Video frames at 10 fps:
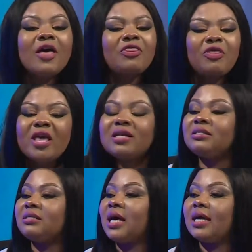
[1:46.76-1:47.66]

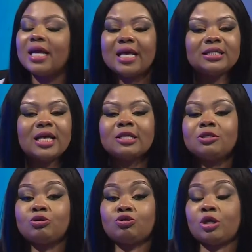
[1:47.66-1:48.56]
Things that
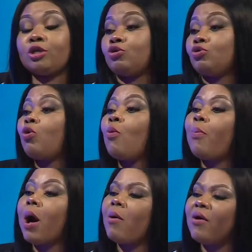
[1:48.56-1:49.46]
it's so
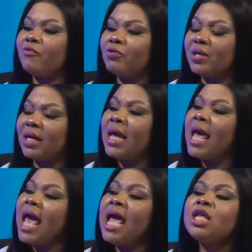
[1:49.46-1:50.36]
powerful that
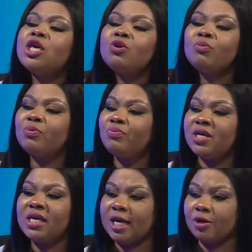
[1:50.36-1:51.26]
any human
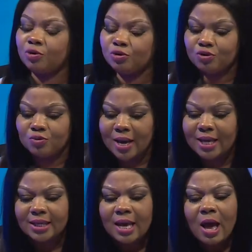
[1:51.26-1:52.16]
being cannot do.
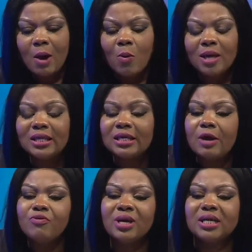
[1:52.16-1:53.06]
And one thing
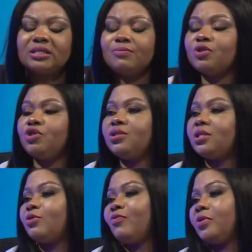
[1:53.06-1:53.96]
I realized about
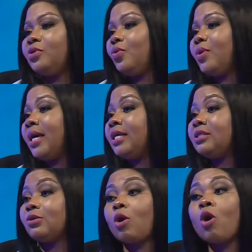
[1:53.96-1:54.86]
Jesus Overdue
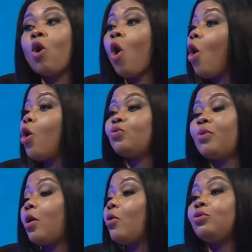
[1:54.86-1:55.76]
is God,
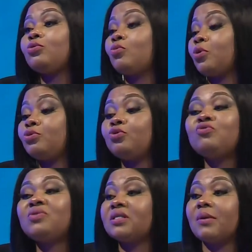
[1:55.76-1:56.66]
when God want to
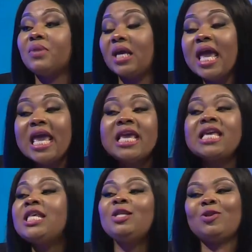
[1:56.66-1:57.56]
do something, he
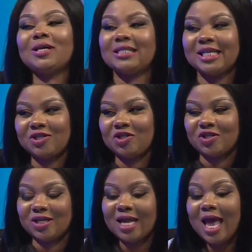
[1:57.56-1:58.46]
needs your attention.